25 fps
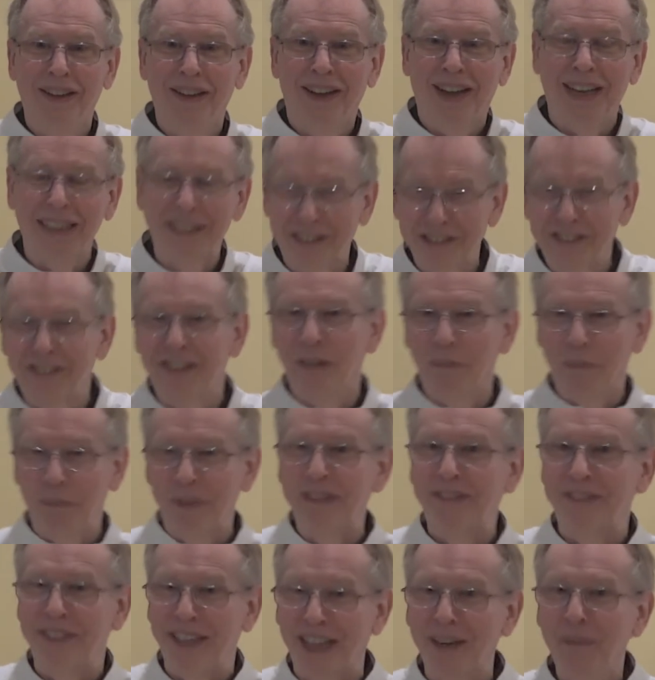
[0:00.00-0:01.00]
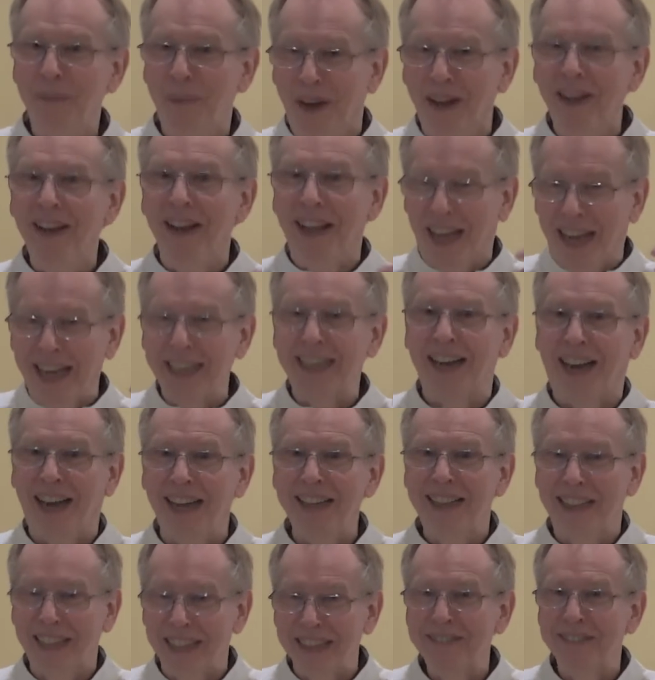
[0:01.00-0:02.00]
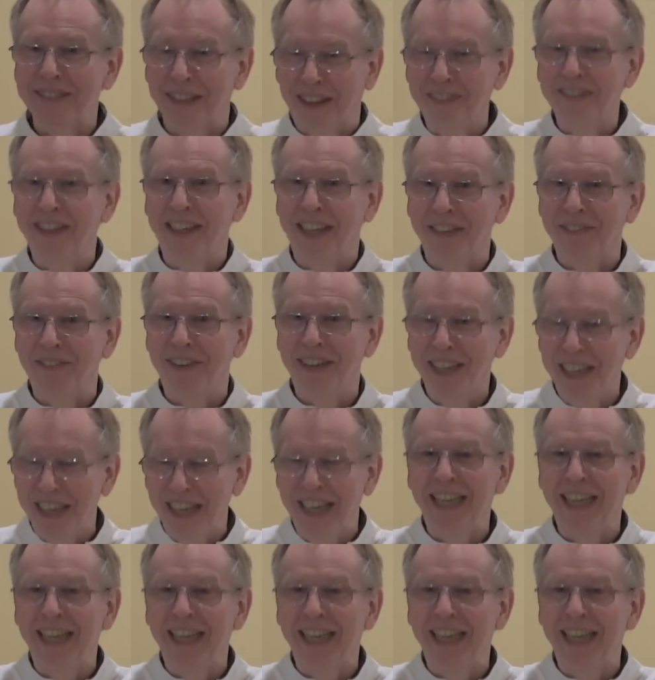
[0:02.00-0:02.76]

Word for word: I just simply said, Well, I got this, I'll give it,